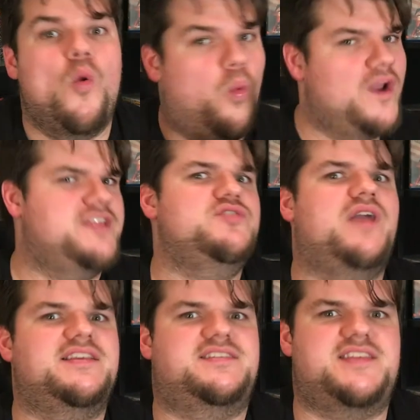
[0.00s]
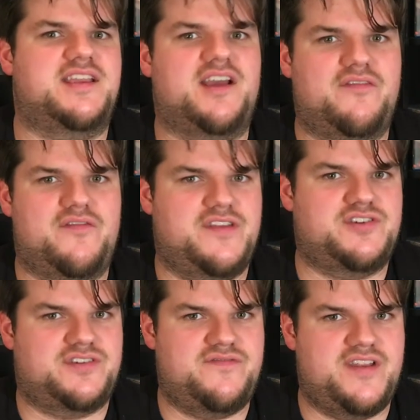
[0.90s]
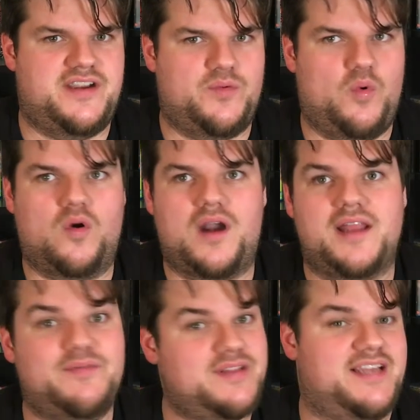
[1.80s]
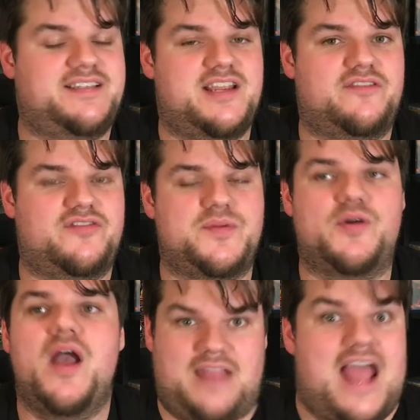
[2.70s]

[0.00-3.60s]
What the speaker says: What did you guys think of Avengers Infinity War? I'd really like to hear from you.